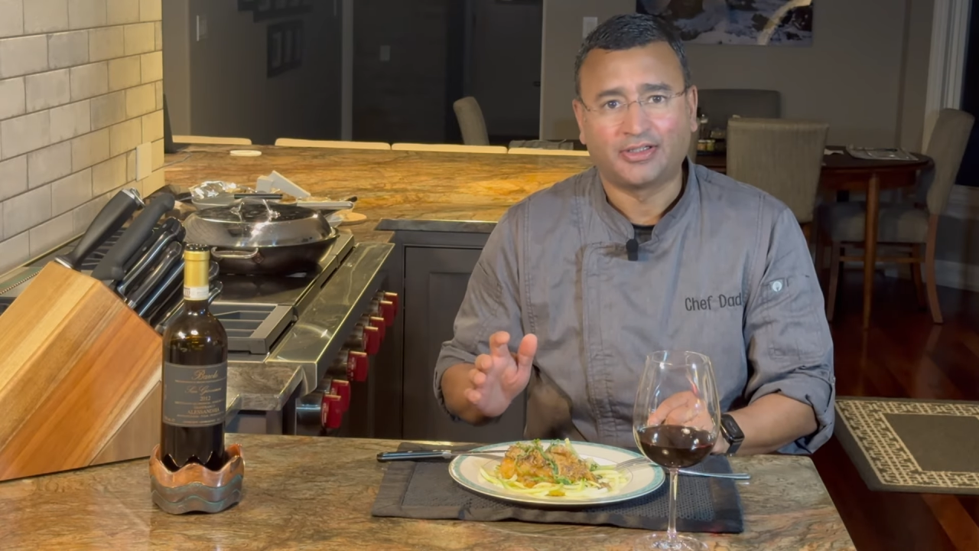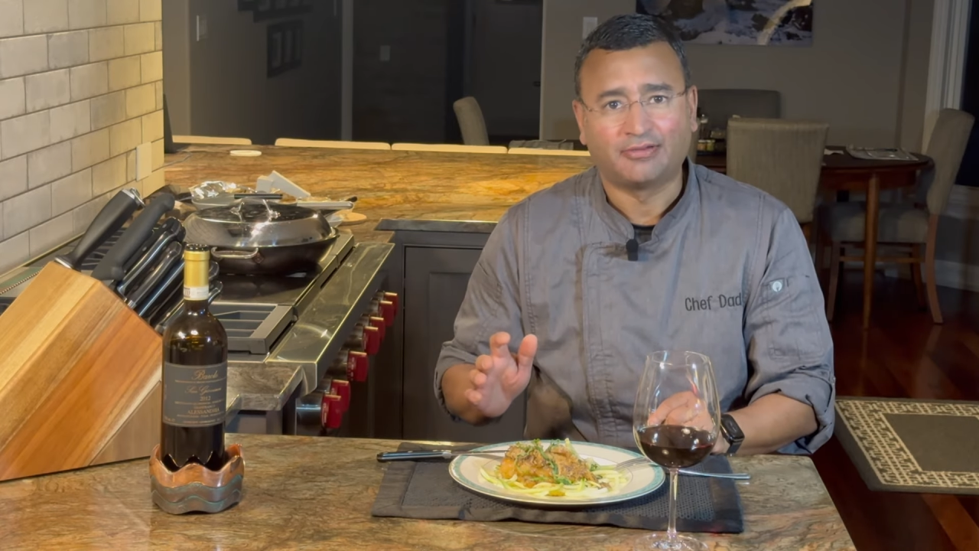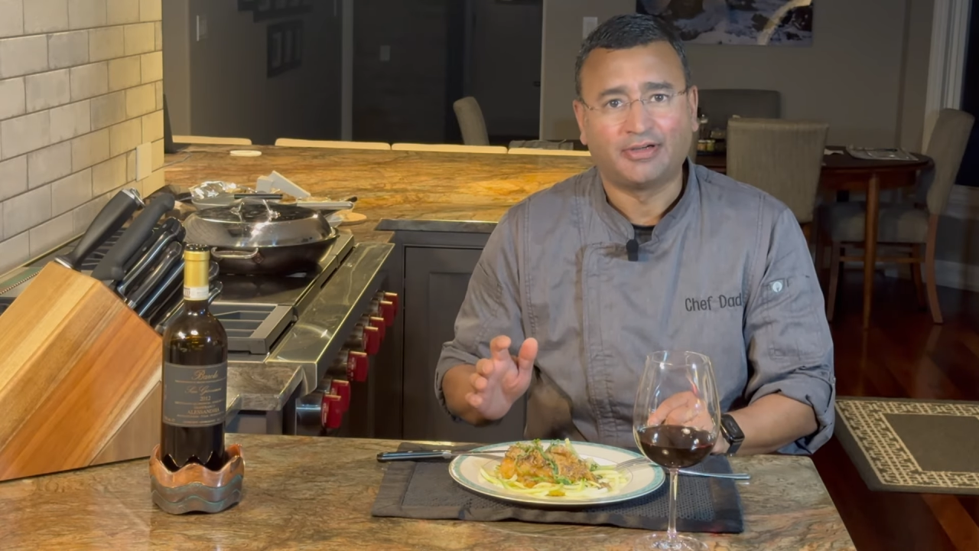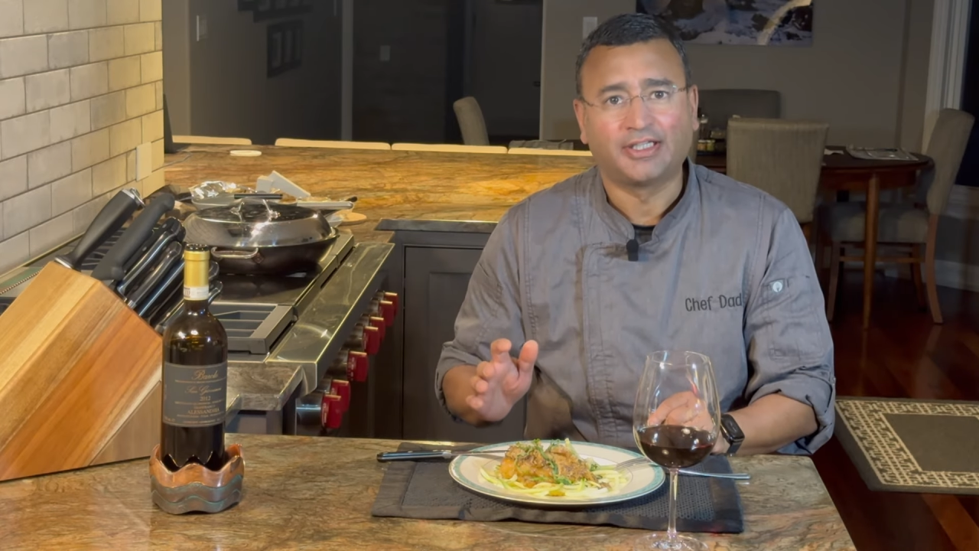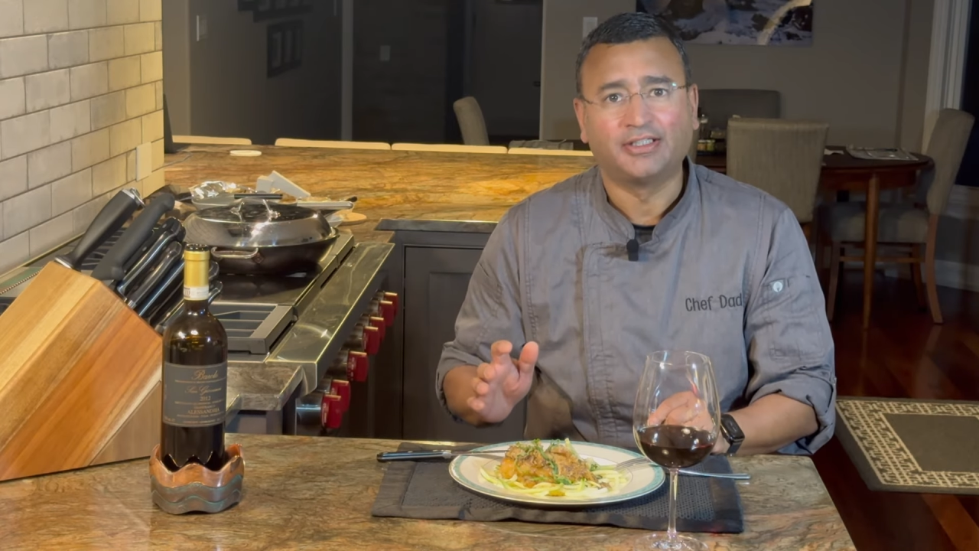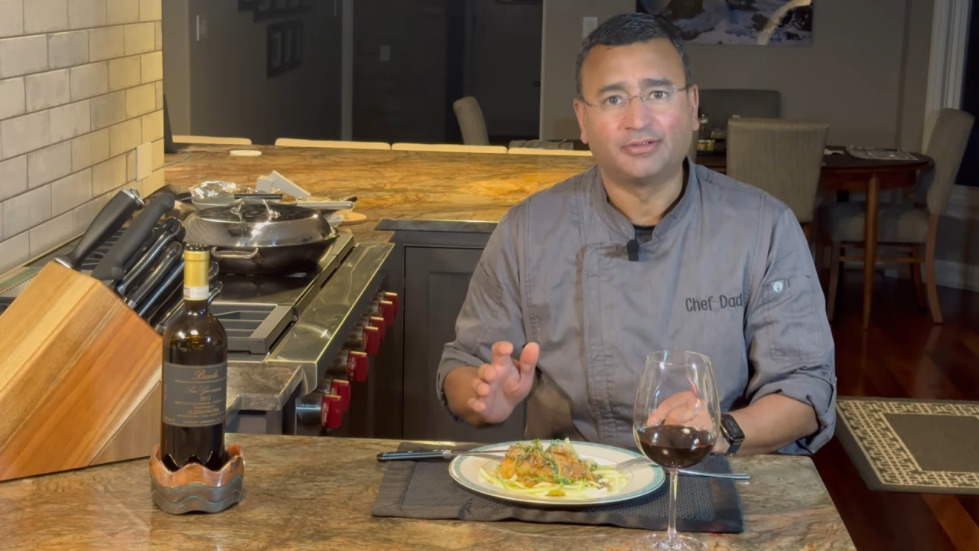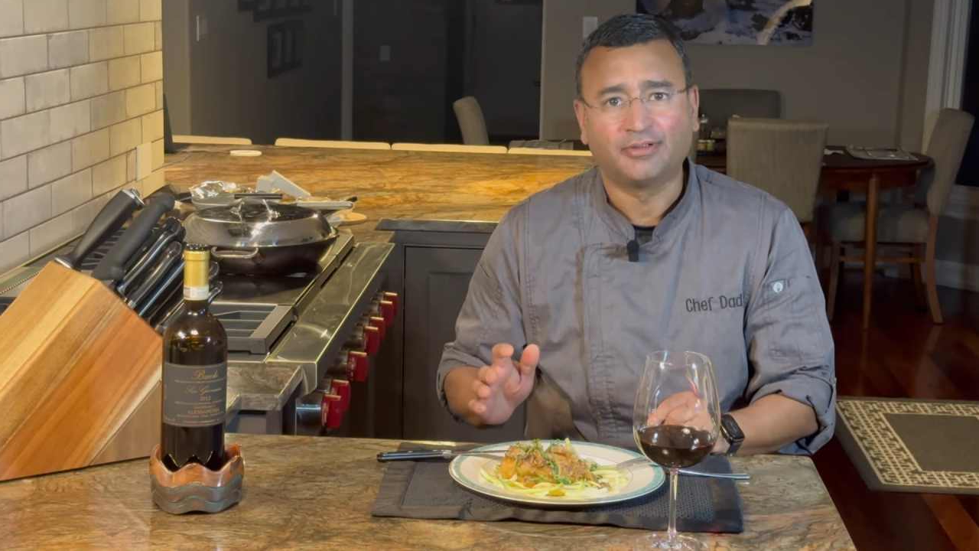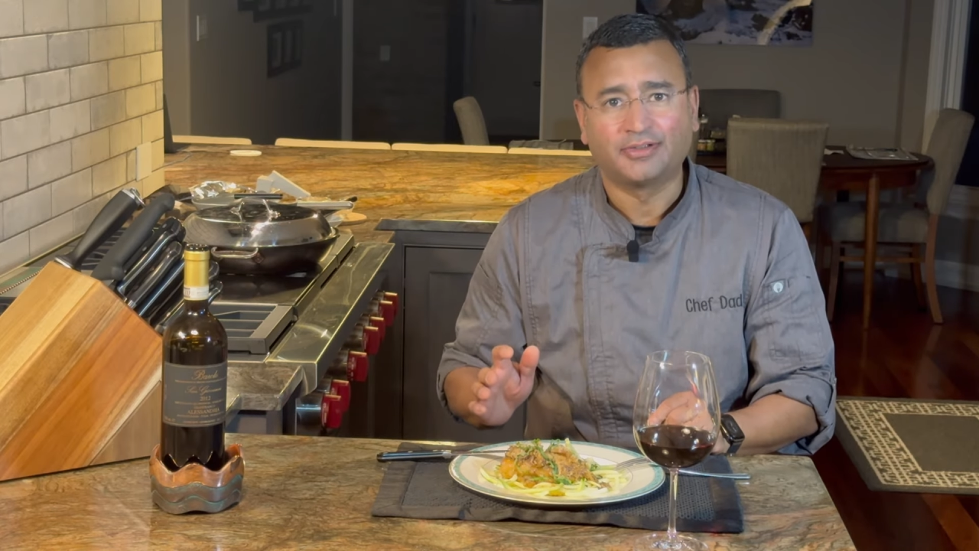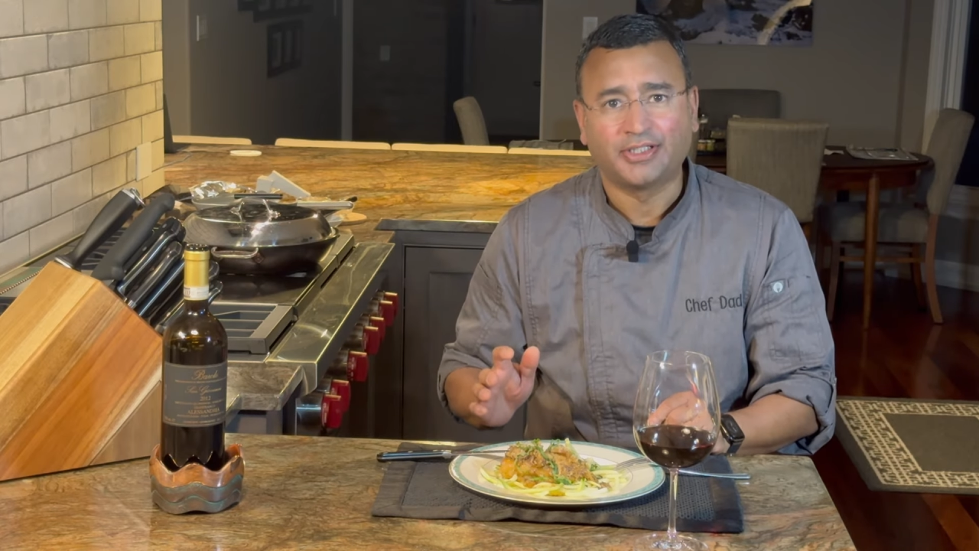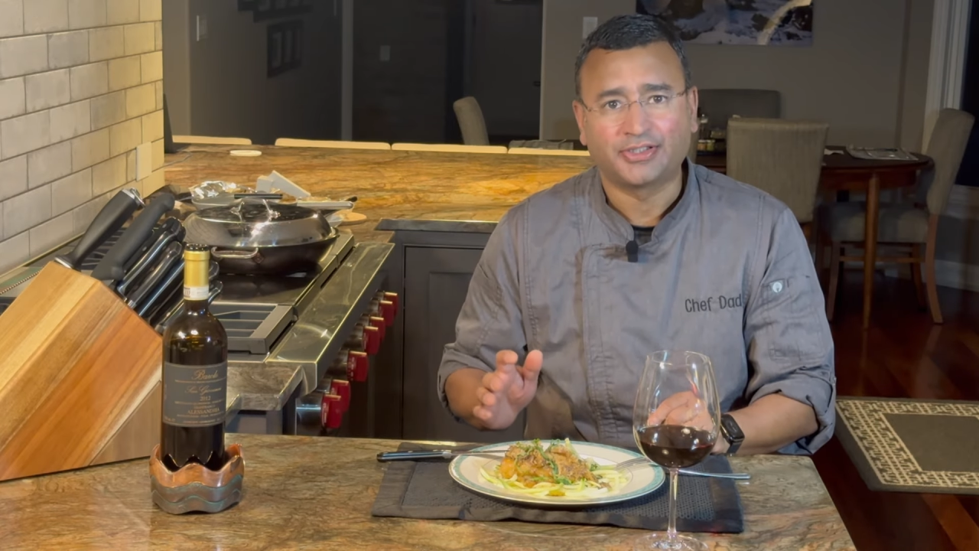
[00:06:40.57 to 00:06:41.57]
our regular
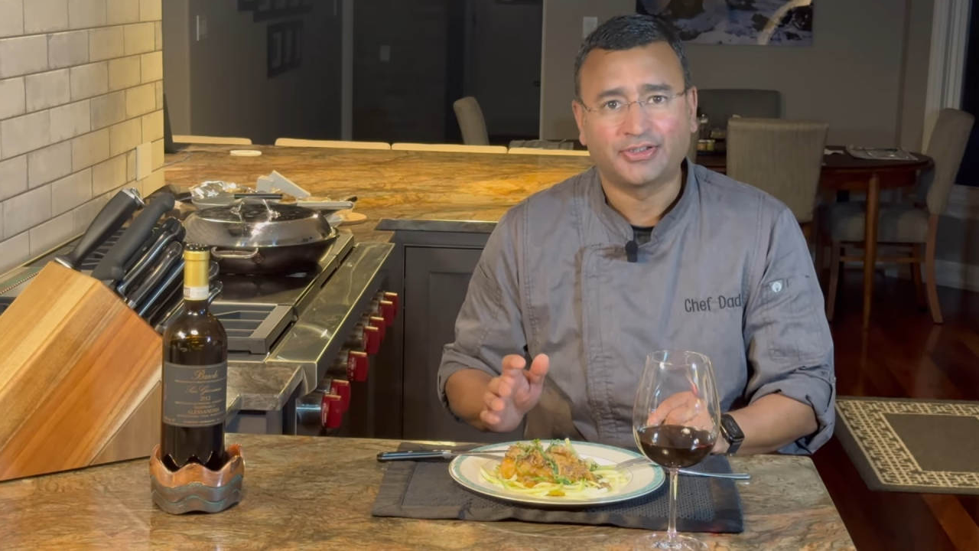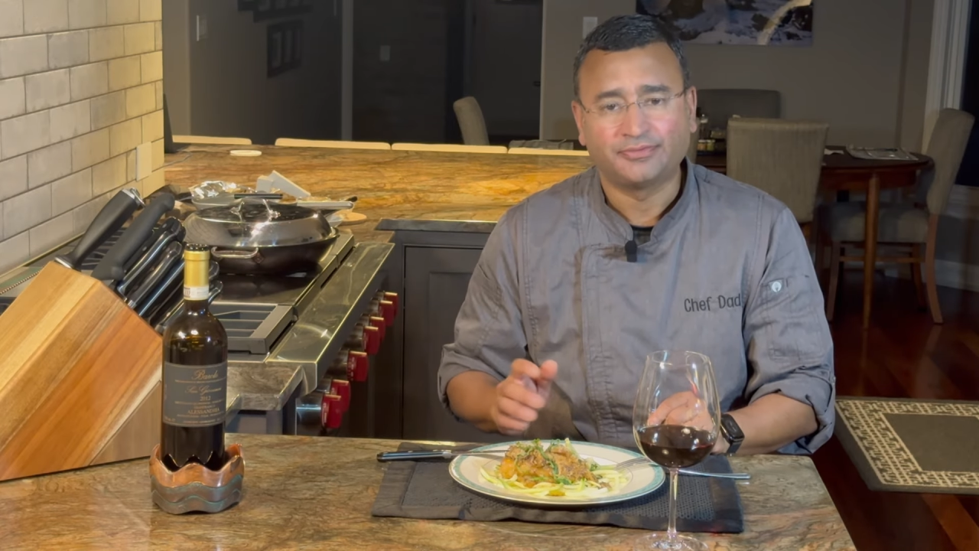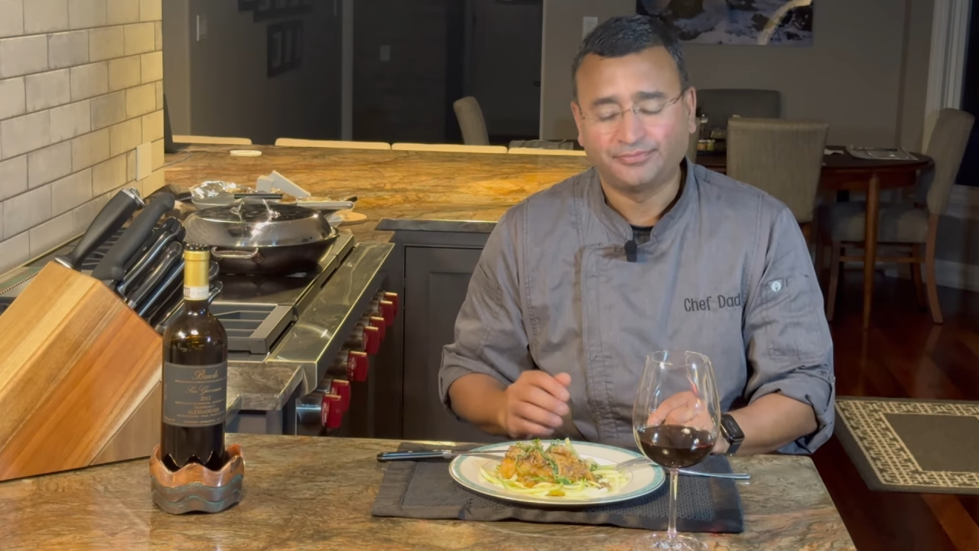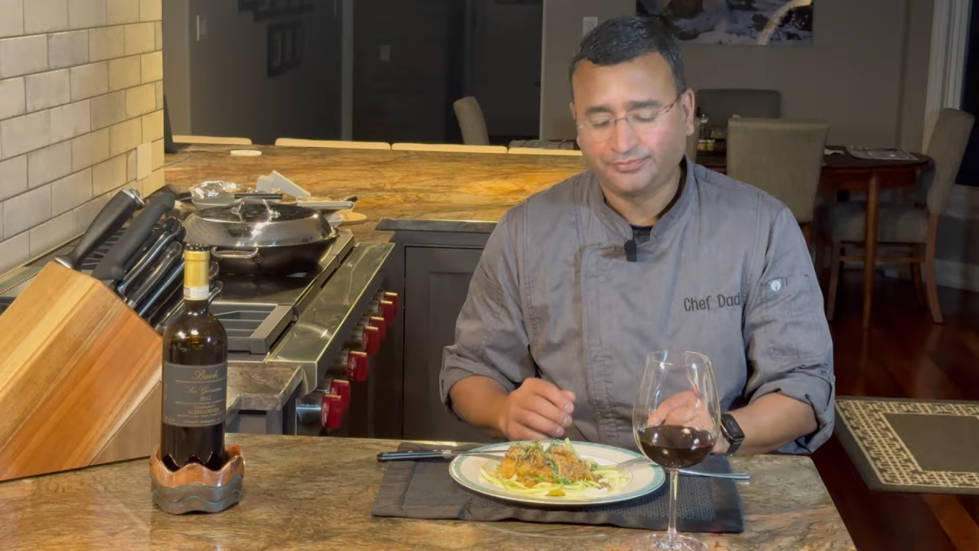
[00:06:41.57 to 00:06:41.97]
rotation.